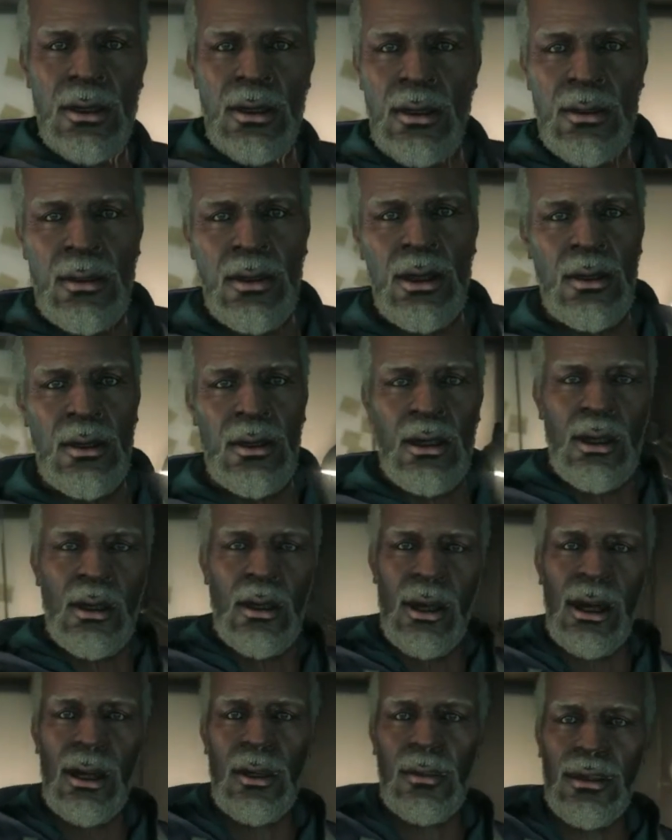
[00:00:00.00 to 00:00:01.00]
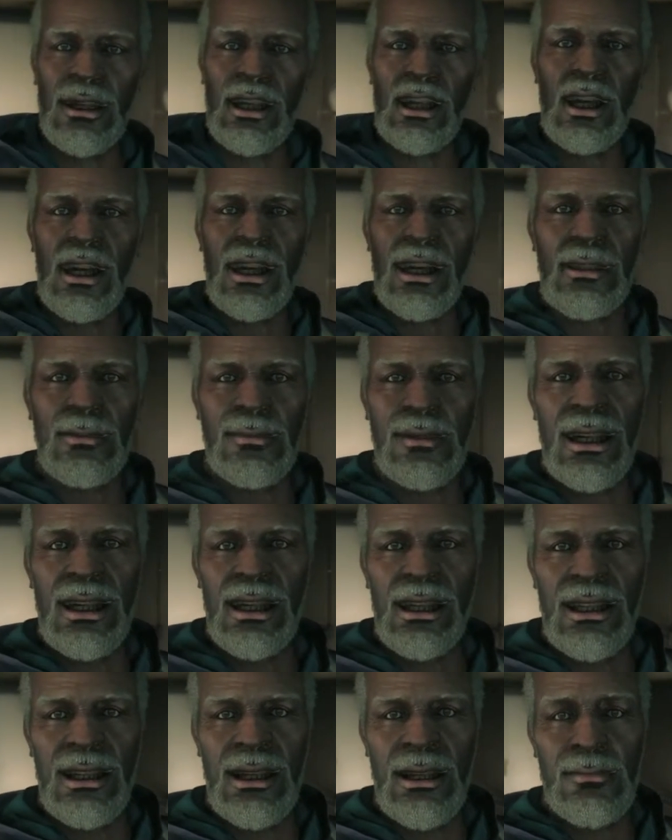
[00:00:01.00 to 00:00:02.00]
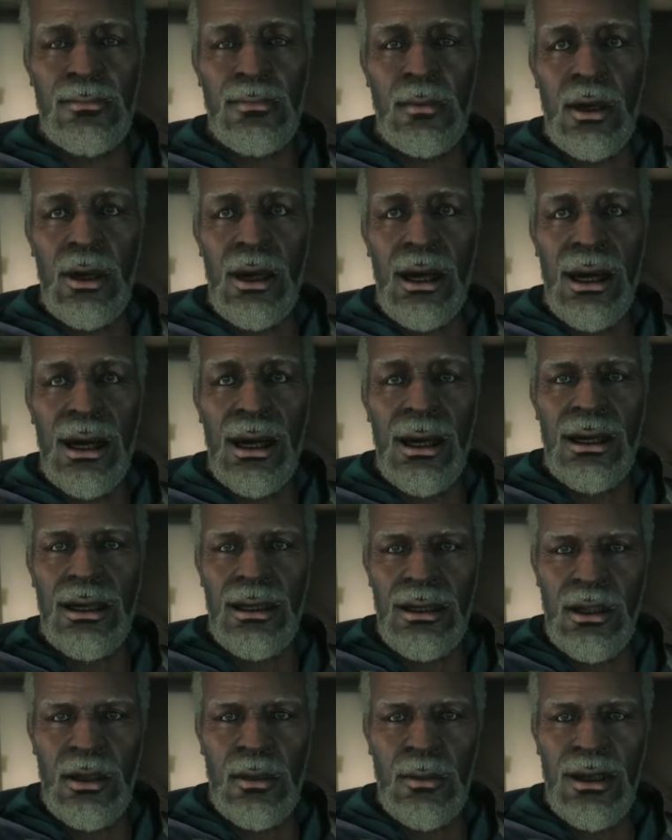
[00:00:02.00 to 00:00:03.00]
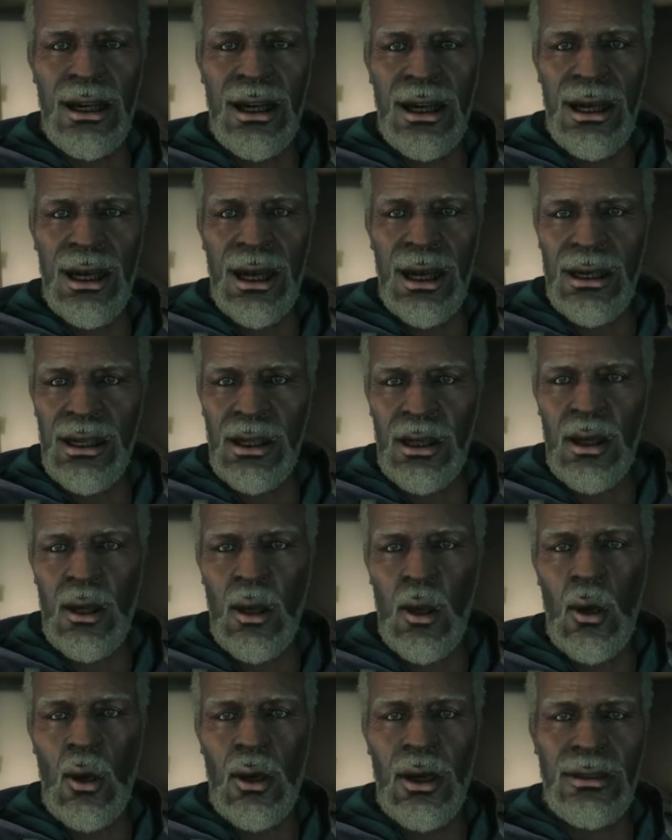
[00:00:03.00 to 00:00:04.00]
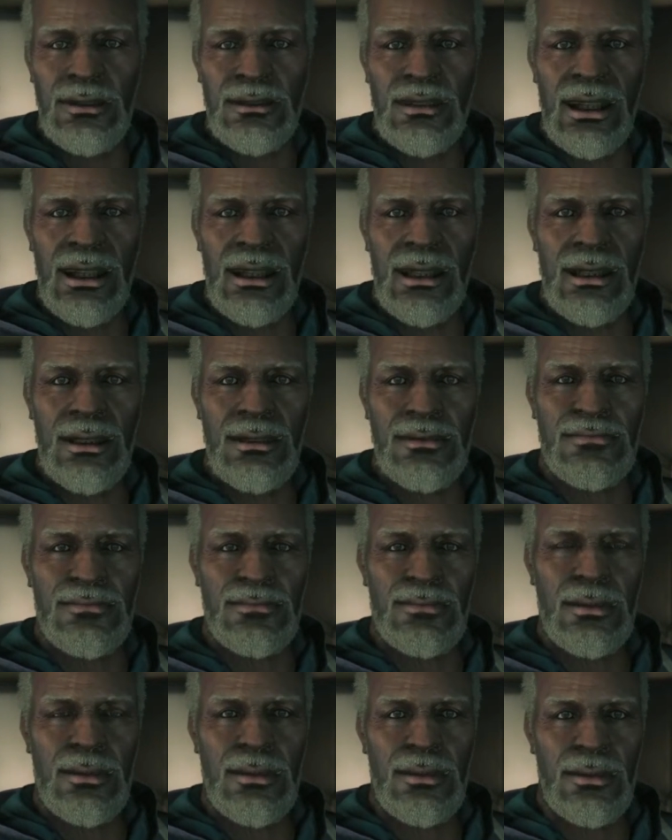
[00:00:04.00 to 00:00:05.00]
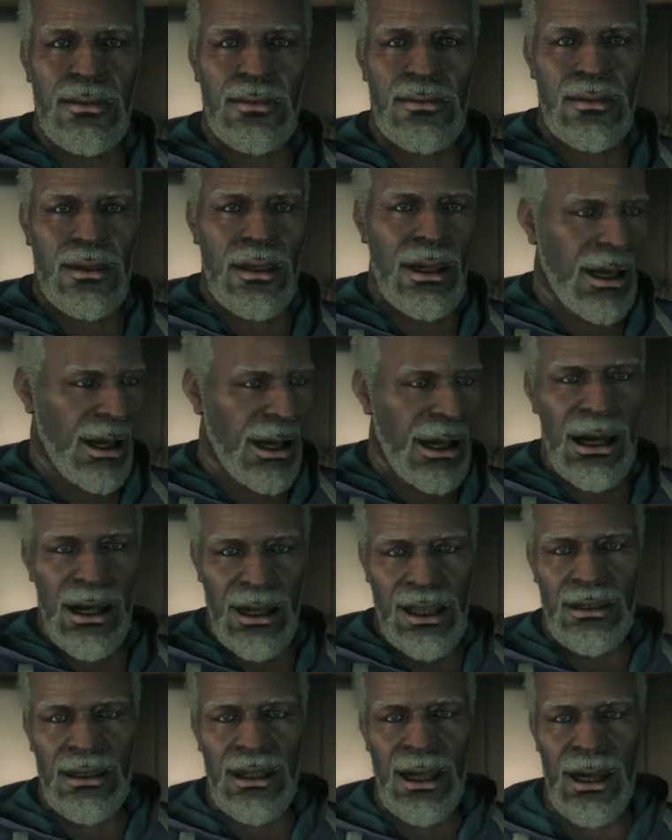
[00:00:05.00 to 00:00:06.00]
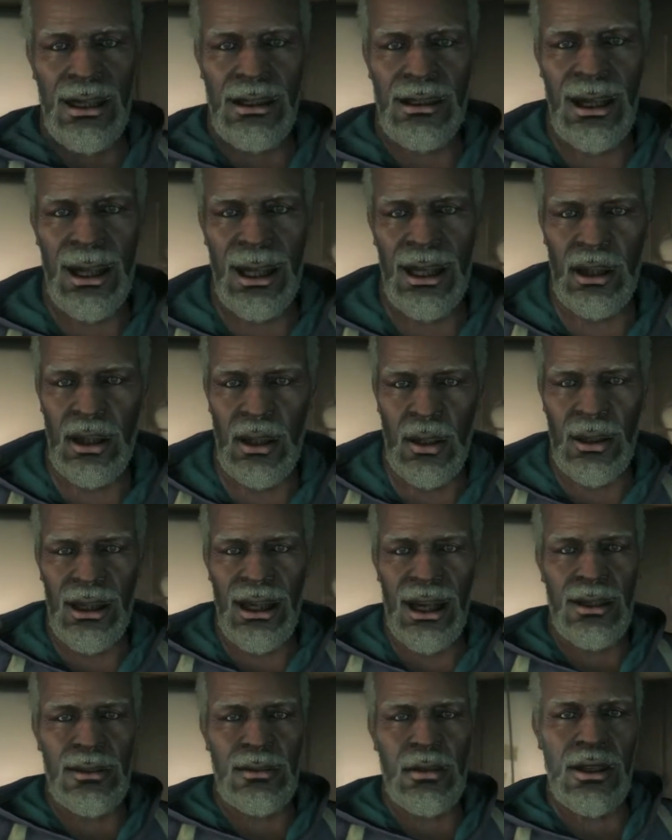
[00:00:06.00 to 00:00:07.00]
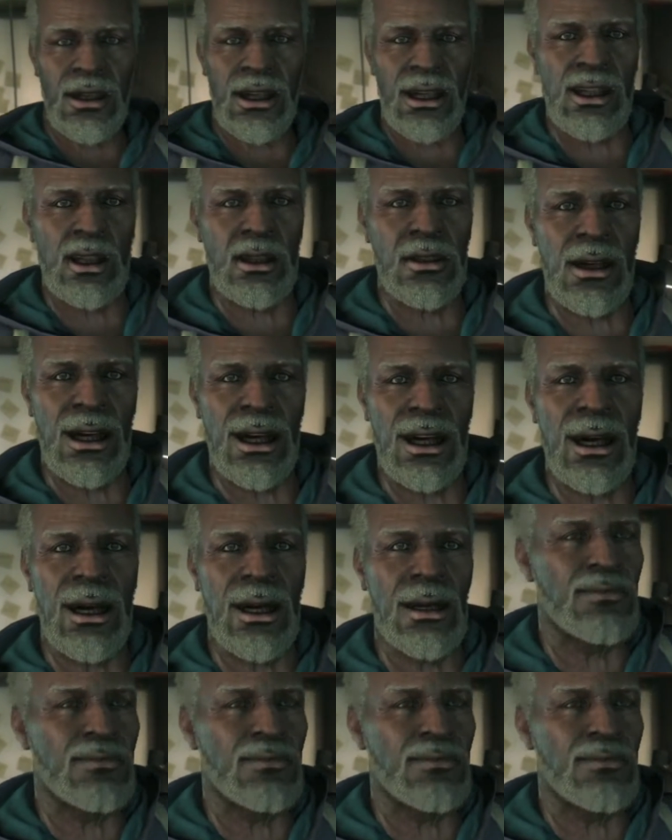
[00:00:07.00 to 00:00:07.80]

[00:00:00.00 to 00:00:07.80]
You Thank you. how much this means, dear Christmas can come again. To all of us. I'll contact you when everything's ready.